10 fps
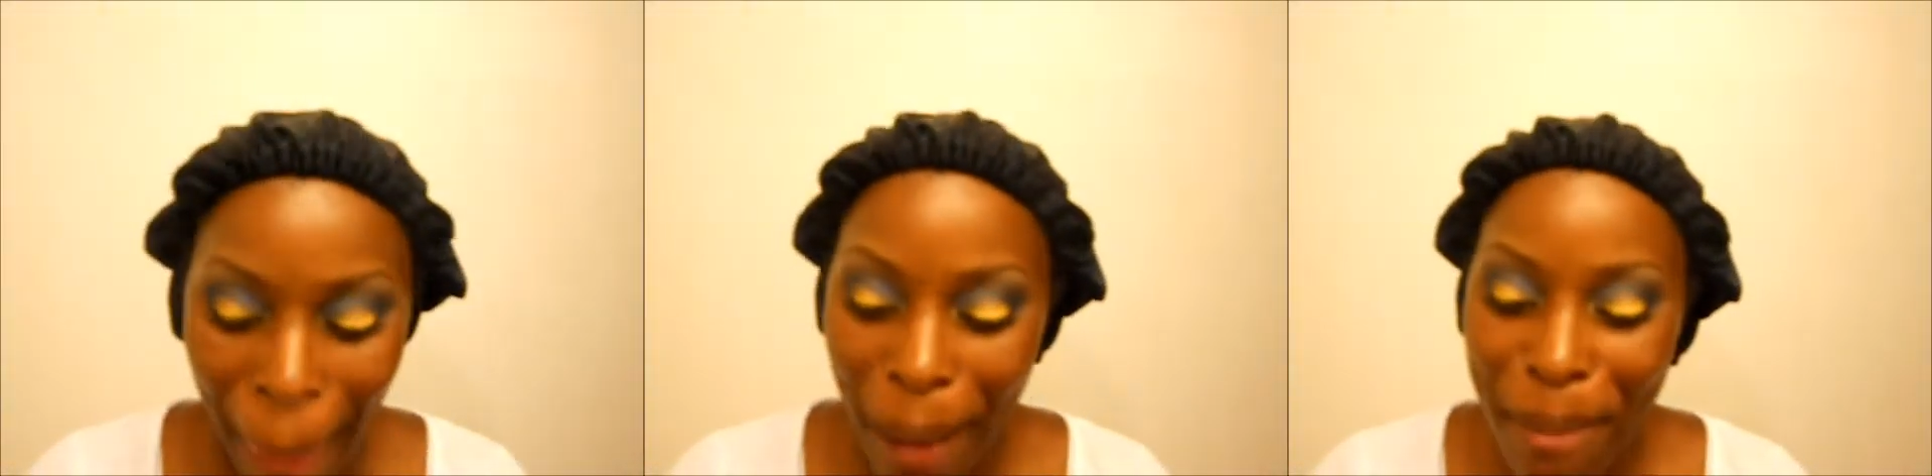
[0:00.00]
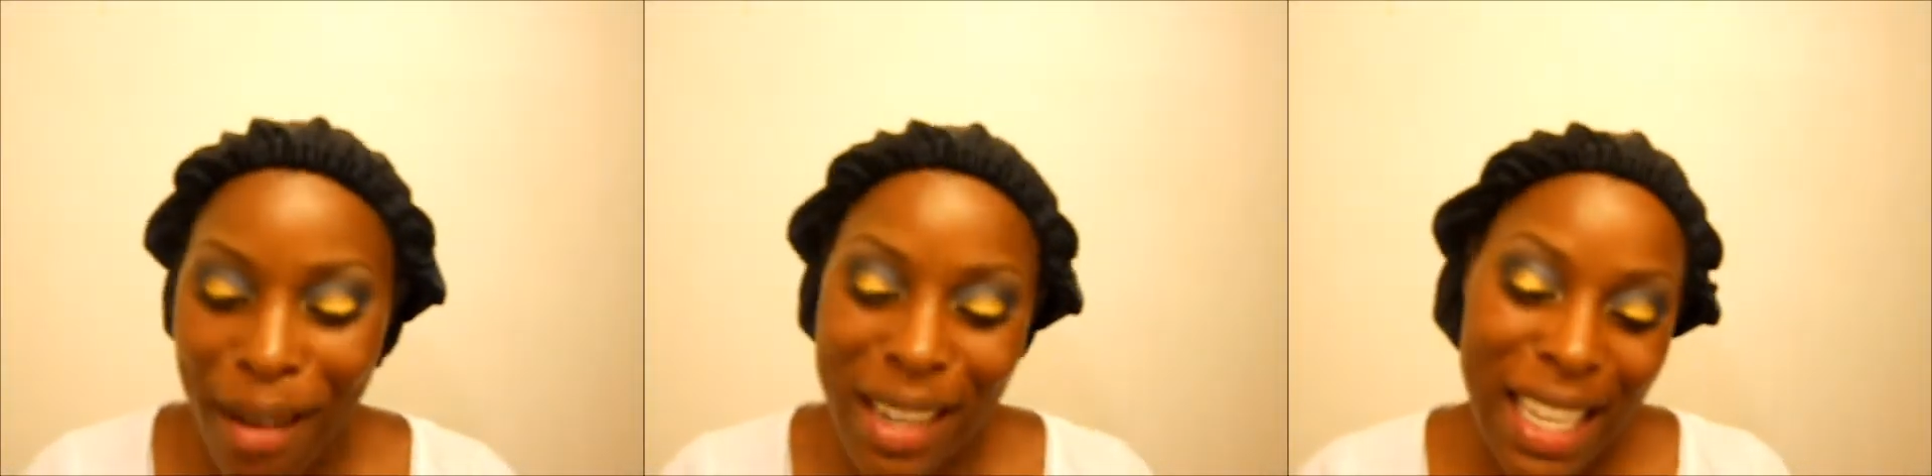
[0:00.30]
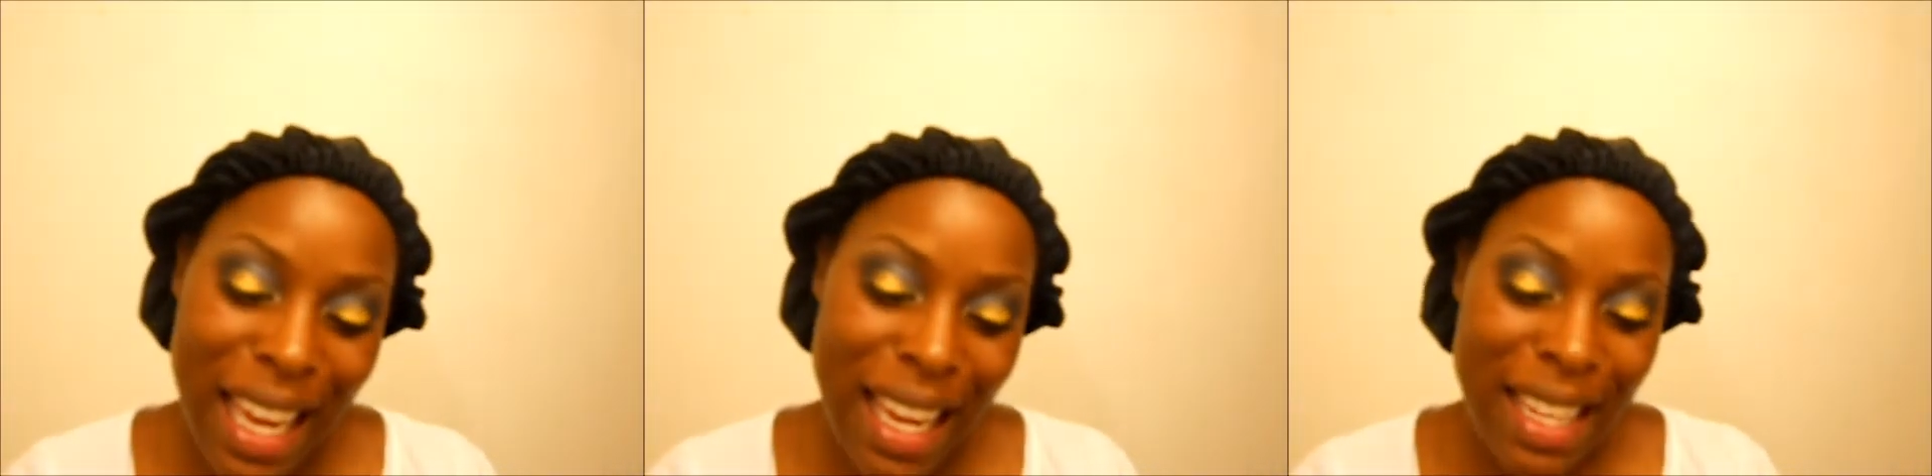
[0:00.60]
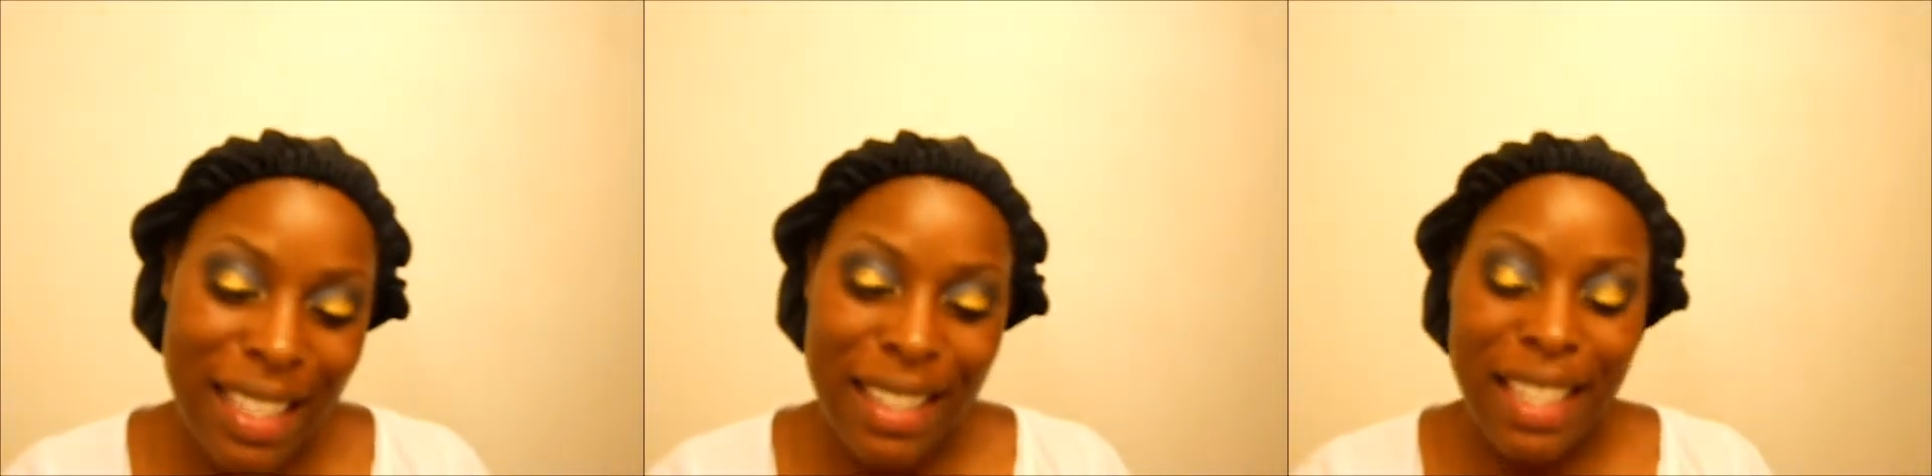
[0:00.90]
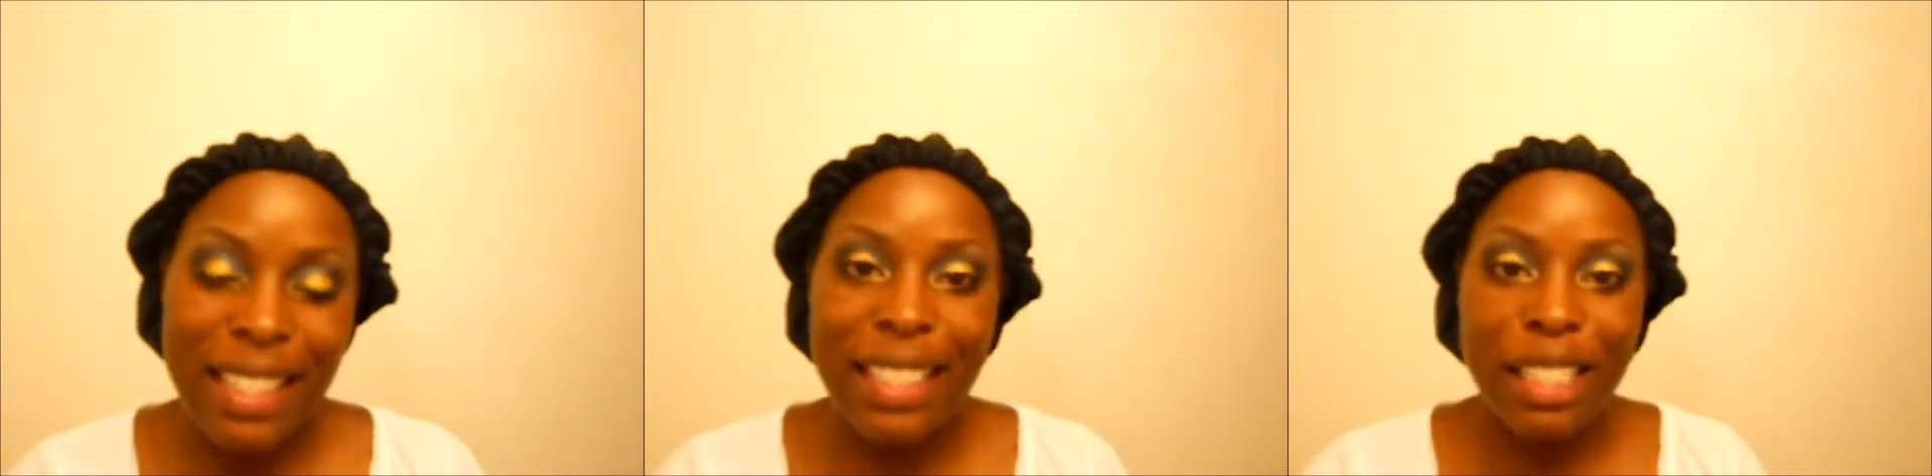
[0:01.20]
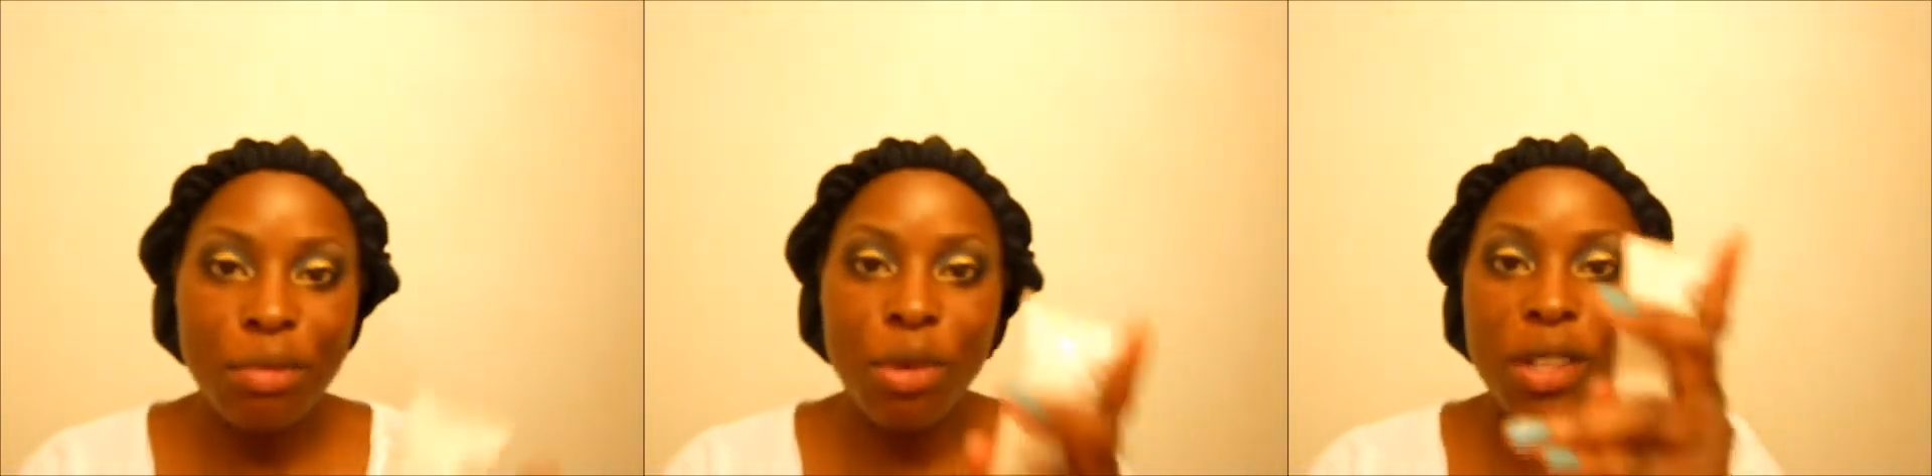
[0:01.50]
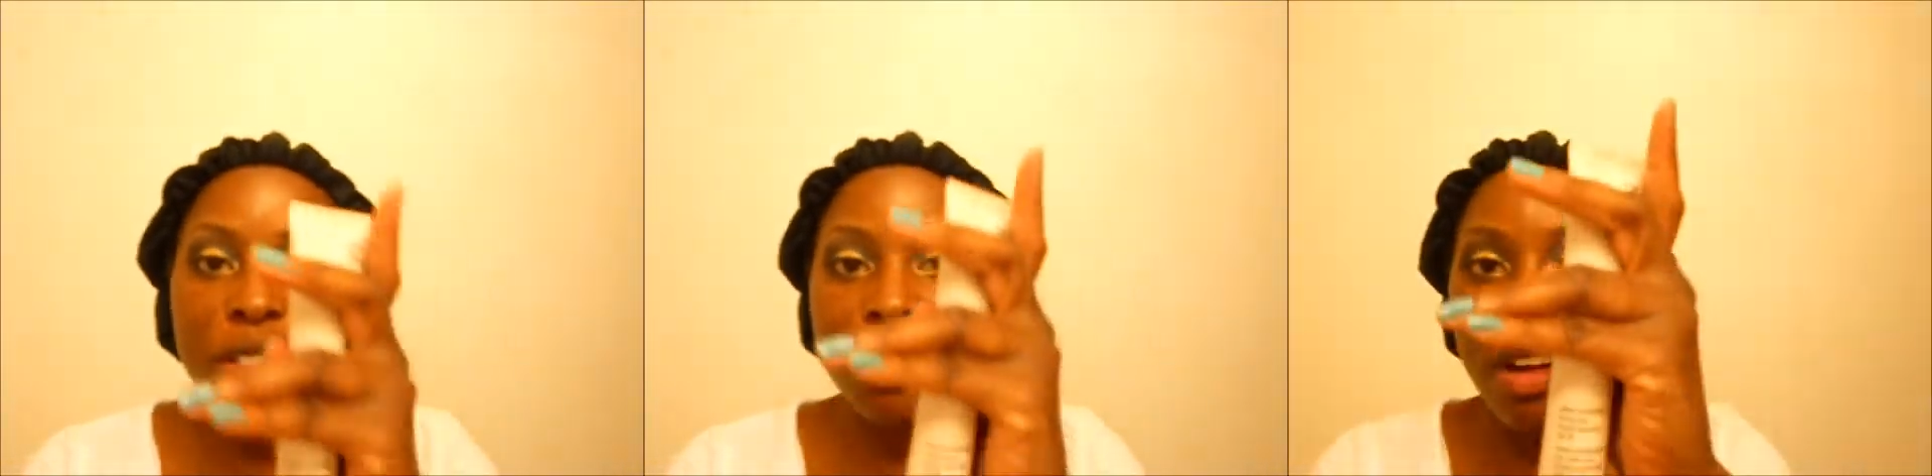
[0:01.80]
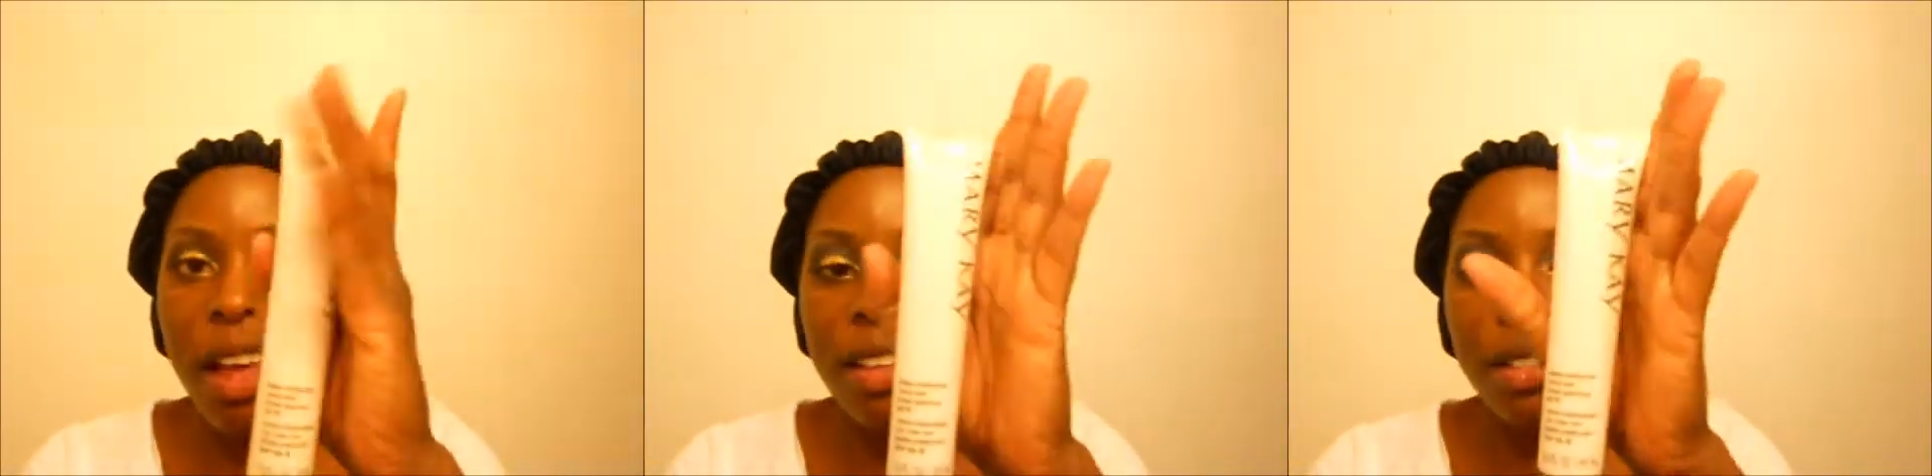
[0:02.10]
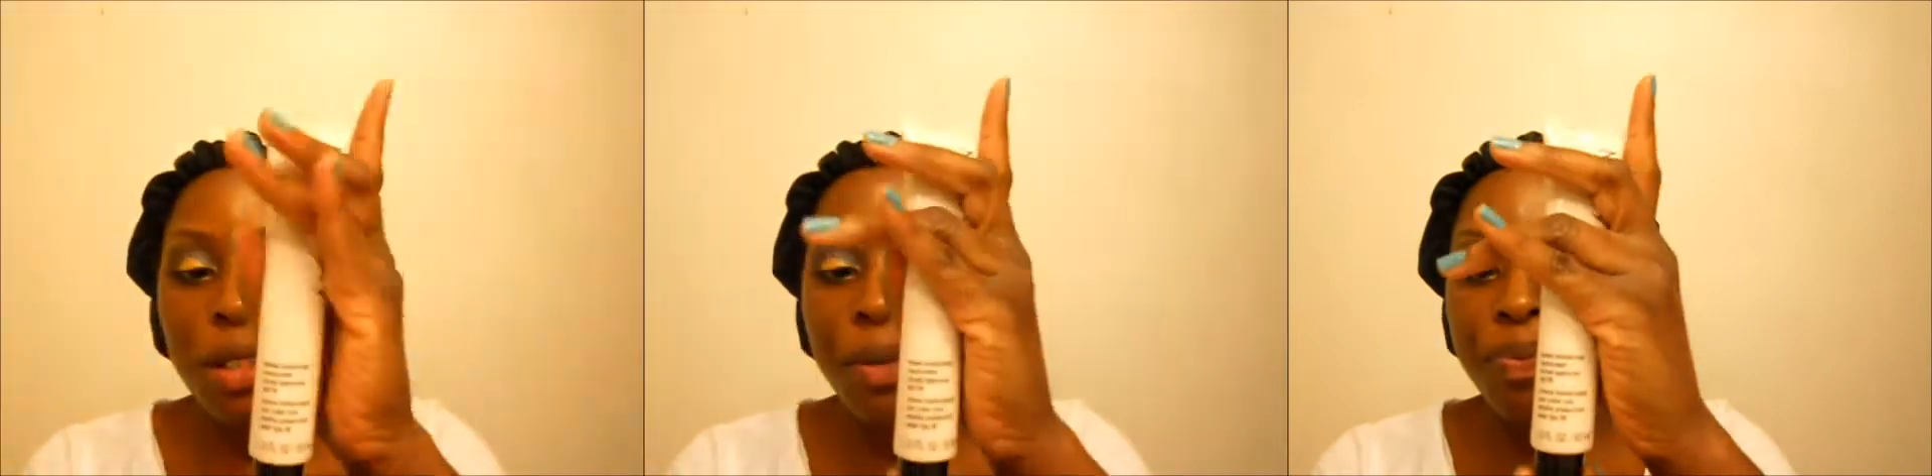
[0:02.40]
Mary Kay's Tinted Moisturizer